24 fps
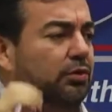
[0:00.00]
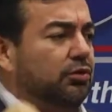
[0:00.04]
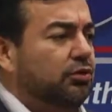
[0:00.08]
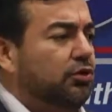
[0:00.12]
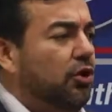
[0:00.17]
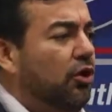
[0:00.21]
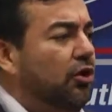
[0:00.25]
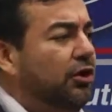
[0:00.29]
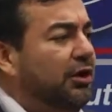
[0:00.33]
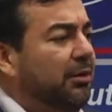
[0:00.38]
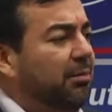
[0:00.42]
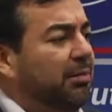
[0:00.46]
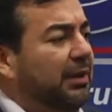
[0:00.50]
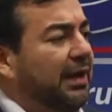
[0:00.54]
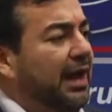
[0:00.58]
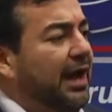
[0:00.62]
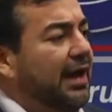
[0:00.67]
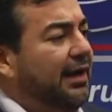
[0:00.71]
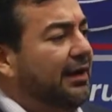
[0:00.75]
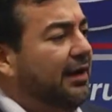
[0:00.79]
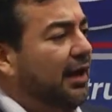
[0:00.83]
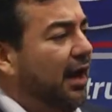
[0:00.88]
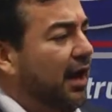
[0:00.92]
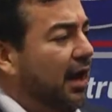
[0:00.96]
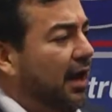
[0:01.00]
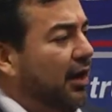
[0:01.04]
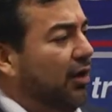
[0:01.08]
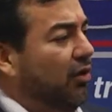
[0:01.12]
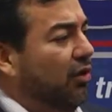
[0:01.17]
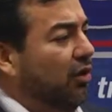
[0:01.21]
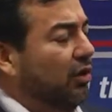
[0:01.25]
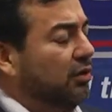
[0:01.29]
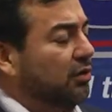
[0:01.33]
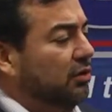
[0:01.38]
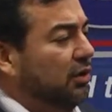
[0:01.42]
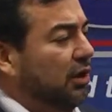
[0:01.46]
turn a blind eye
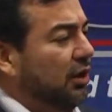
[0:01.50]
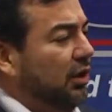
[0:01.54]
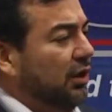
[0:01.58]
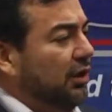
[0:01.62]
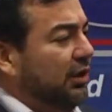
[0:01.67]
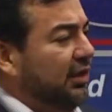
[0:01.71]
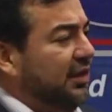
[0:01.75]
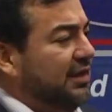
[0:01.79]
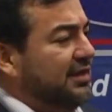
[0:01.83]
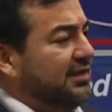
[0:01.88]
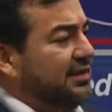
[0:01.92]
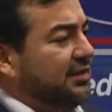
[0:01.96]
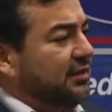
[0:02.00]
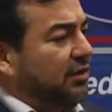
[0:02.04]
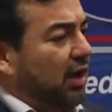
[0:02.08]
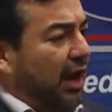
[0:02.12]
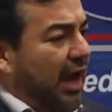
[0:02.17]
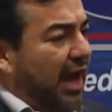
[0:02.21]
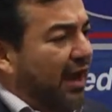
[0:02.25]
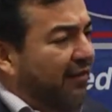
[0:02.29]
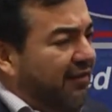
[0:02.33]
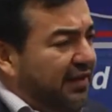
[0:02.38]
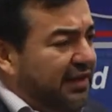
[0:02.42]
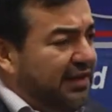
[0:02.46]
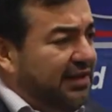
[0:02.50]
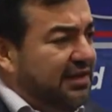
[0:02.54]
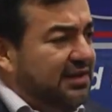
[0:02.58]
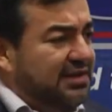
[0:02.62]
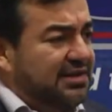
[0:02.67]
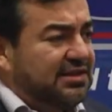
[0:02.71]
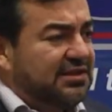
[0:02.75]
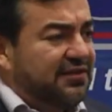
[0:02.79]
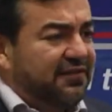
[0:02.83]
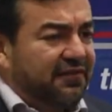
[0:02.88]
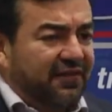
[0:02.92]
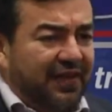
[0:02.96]
on these
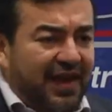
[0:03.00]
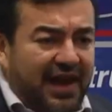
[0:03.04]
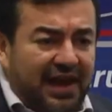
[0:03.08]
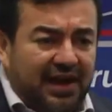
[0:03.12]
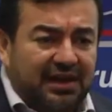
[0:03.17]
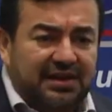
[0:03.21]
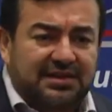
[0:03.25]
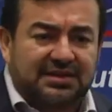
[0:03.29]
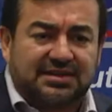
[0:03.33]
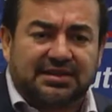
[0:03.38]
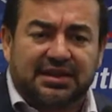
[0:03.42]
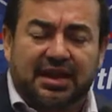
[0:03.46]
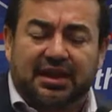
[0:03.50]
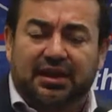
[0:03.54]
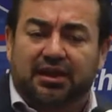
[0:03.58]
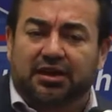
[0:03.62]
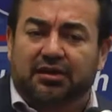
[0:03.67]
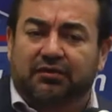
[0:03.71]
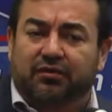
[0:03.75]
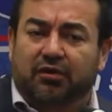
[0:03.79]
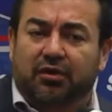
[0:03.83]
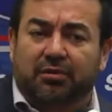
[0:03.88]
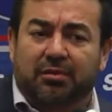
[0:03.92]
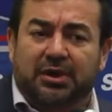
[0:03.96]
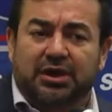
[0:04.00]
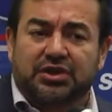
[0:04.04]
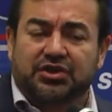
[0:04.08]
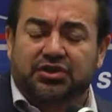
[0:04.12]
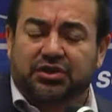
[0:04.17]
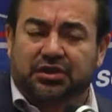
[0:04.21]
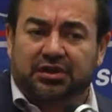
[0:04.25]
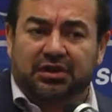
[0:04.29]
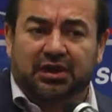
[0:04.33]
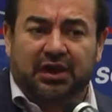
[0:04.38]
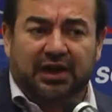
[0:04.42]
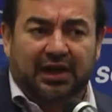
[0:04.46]
evidence, facts, and
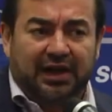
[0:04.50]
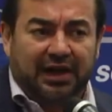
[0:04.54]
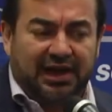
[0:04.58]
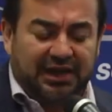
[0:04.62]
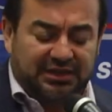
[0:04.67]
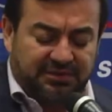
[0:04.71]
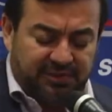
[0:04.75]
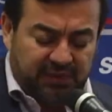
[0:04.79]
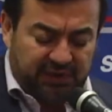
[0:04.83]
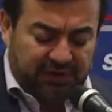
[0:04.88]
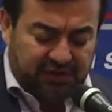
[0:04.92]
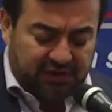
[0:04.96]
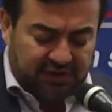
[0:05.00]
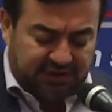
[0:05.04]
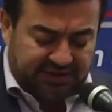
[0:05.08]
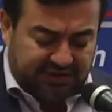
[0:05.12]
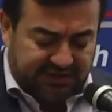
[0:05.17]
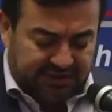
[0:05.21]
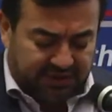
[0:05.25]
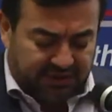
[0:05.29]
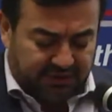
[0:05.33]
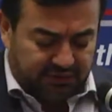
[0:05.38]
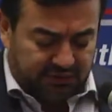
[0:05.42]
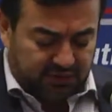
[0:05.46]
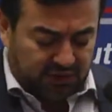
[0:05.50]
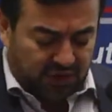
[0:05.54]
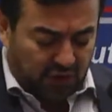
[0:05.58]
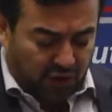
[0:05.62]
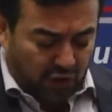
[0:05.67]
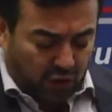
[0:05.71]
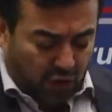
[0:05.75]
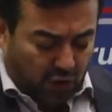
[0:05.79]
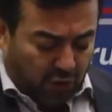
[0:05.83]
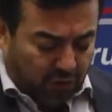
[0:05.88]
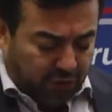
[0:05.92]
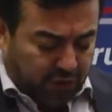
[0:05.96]
information has been received
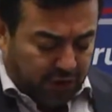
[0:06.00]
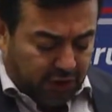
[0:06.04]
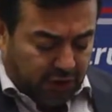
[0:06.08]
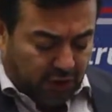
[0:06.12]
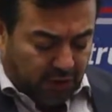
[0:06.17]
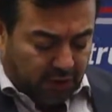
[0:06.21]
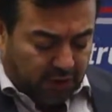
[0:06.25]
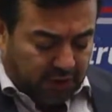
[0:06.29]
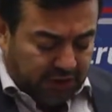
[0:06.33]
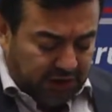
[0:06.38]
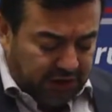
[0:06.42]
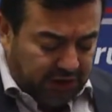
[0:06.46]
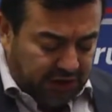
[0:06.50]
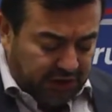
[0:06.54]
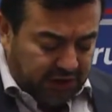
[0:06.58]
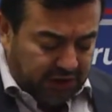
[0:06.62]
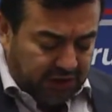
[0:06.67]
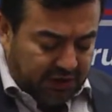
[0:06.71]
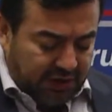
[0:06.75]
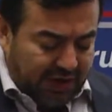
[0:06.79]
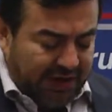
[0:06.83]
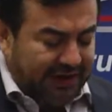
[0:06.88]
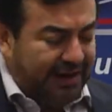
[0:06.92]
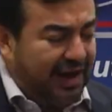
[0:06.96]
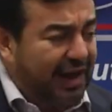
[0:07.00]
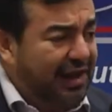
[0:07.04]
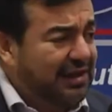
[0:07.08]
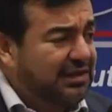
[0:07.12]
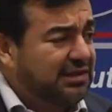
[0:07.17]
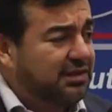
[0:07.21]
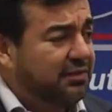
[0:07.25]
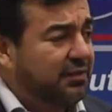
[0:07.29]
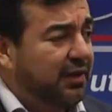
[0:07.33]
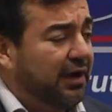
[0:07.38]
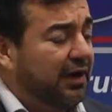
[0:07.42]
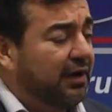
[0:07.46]
over and over here and
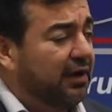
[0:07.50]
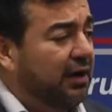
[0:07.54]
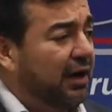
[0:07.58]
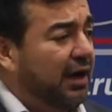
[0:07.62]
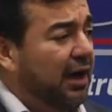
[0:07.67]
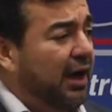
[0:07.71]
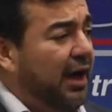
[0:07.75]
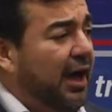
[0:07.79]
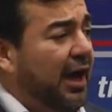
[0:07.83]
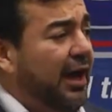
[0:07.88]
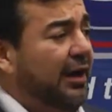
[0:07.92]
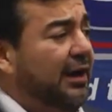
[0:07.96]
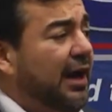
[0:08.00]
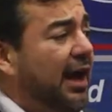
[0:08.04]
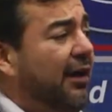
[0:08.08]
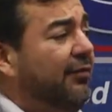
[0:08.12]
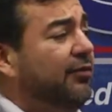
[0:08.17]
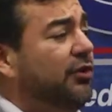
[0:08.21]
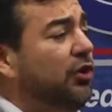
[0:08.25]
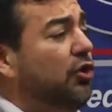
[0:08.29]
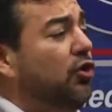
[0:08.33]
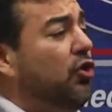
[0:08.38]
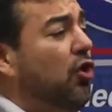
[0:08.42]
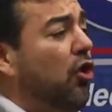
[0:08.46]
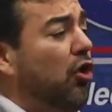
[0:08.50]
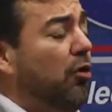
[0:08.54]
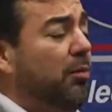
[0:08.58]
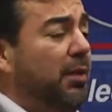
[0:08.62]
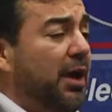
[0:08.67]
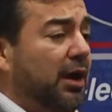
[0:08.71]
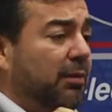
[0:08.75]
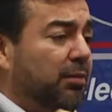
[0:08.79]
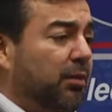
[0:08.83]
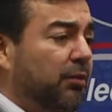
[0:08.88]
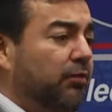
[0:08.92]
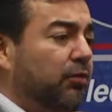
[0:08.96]
elsewhere, and have to go
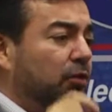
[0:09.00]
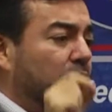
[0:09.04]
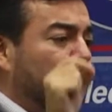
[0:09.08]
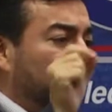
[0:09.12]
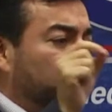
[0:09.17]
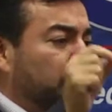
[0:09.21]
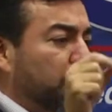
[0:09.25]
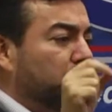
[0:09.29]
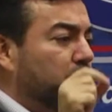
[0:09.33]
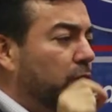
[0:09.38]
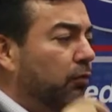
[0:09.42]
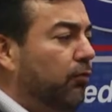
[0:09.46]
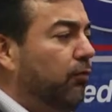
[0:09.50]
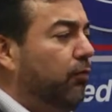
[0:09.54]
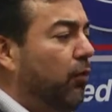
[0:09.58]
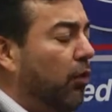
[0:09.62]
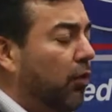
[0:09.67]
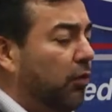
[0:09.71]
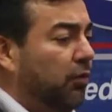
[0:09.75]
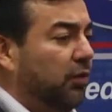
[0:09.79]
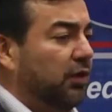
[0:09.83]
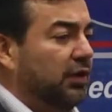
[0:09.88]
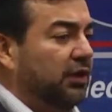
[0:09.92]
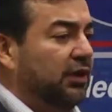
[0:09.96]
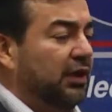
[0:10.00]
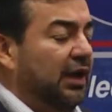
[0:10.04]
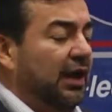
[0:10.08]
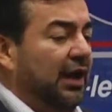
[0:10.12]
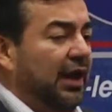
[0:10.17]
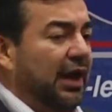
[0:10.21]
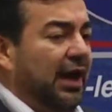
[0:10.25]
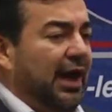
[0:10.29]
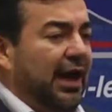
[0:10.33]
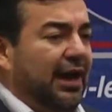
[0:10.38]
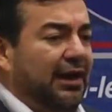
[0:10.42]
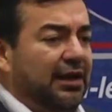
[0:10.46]
back before we move forward
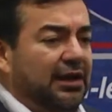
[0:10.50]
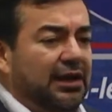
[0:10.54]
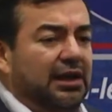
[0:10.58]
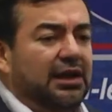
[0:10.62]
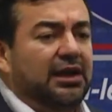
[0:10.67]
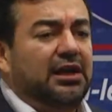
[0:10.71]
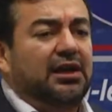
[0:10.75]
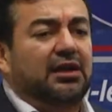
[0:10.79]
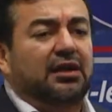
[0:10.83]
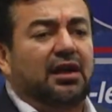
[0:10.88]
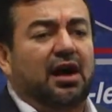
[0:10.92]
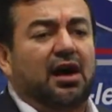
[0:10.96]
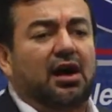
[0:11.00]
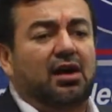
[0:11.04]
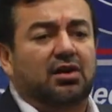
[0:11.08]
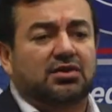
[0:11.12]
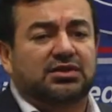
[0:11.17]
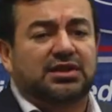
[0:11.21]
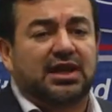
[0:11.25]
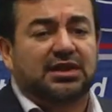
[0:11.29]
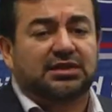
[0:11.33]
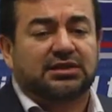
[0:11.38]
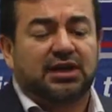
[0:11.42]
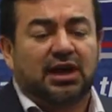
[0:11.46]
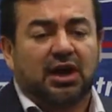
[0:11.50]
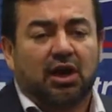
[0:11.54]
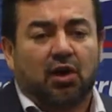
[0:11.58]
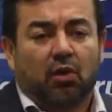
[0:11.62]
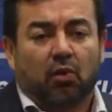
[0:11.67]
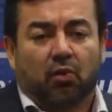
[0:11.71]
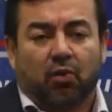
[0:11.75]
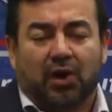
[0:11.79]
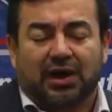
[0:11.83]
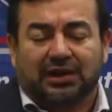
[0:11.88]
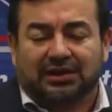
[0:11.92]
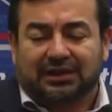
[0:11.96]
and heal ourselves.
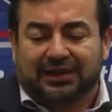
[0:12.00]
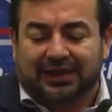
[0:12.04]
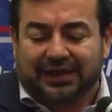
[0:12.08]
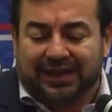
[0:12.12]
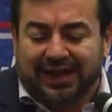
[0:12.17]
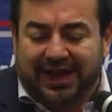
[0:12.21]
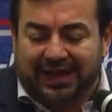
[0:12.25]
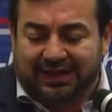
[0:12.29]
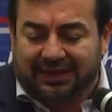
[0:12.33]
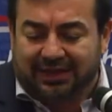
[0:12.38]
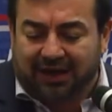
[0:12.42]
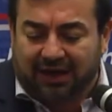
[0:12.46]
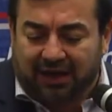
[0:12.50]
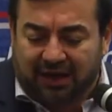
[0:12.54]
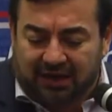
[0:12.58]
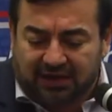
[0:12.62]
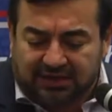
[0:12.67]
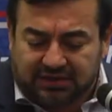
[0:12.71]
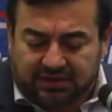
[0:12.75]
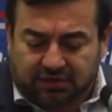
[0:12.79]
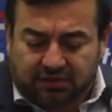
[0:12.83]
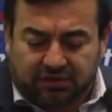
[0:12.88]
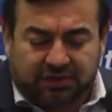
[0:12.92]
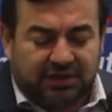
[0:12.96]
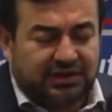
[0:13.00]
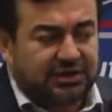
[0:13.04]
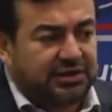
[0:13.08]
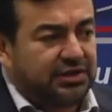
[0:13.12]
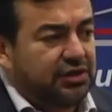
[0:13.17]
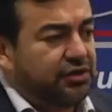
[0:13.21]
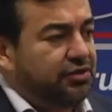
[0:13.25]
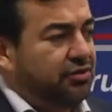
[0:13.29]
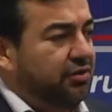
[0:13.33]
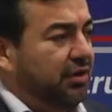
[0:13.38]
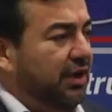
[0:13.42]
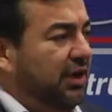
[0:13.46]
What led us to this
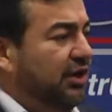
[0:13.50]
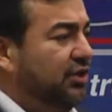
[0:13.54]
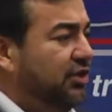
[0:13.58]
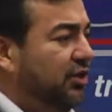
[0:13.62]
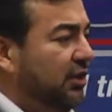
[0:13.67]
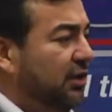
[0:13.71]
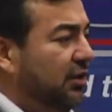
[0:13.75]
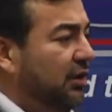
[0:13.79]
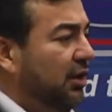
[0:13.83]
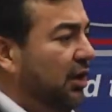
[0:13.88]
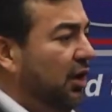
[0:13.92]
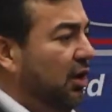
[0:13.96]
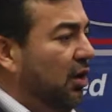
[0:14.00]
situation?